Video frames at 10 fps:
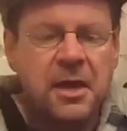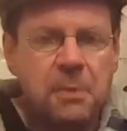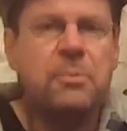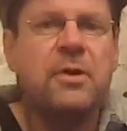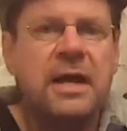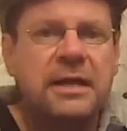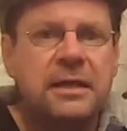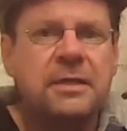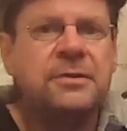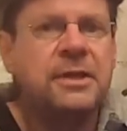herb
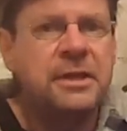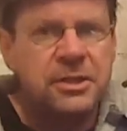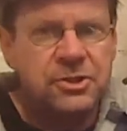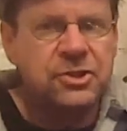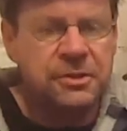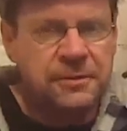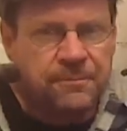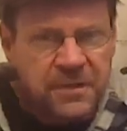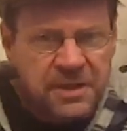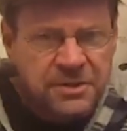rack in the kitchen
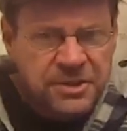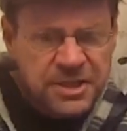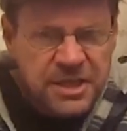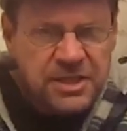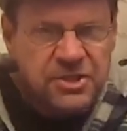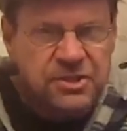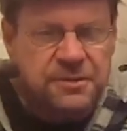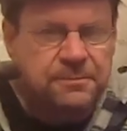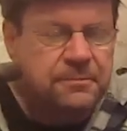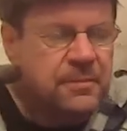and
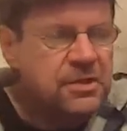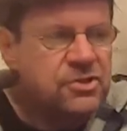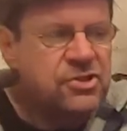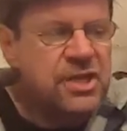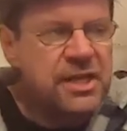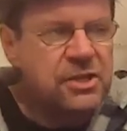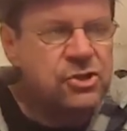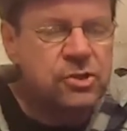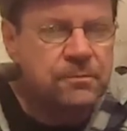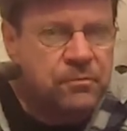taste
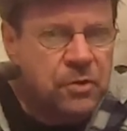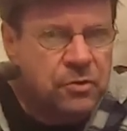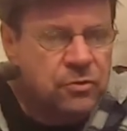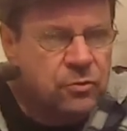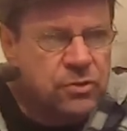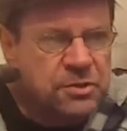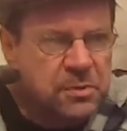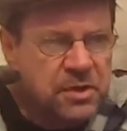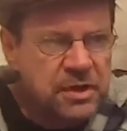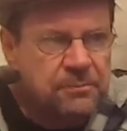sage,
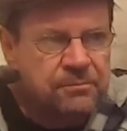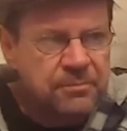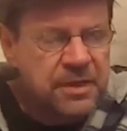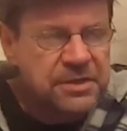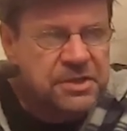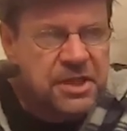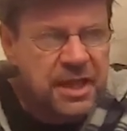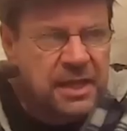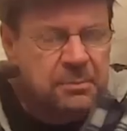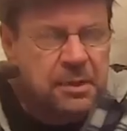rosemary,
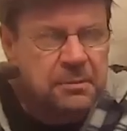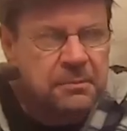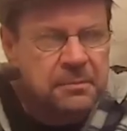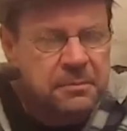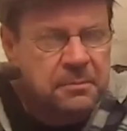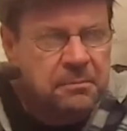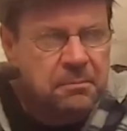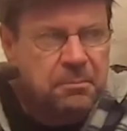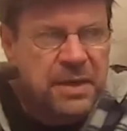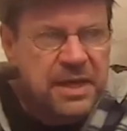thyme,
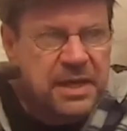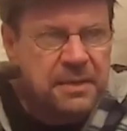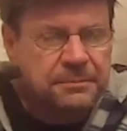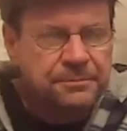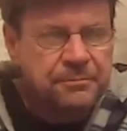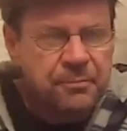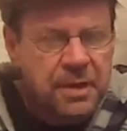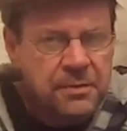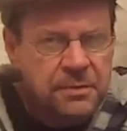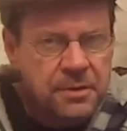bay,
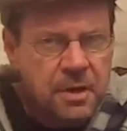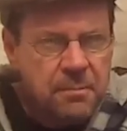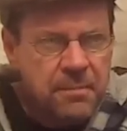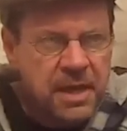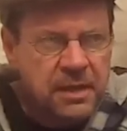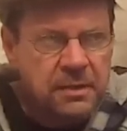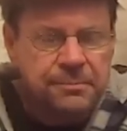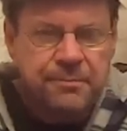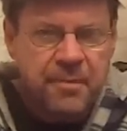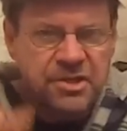nutmeg,
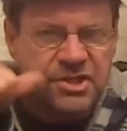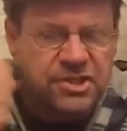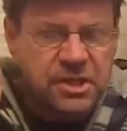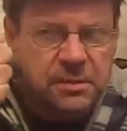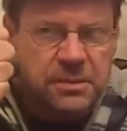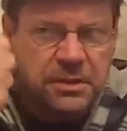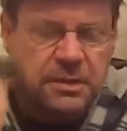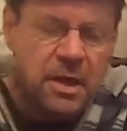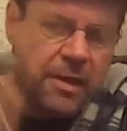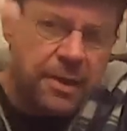
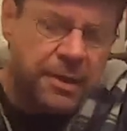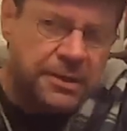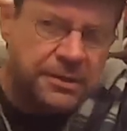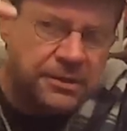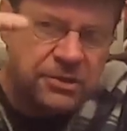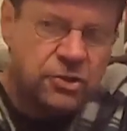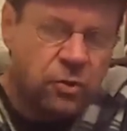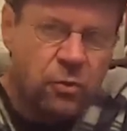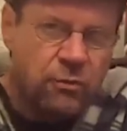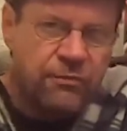cinnamon,
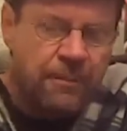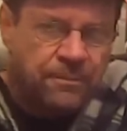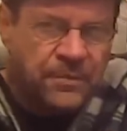clove,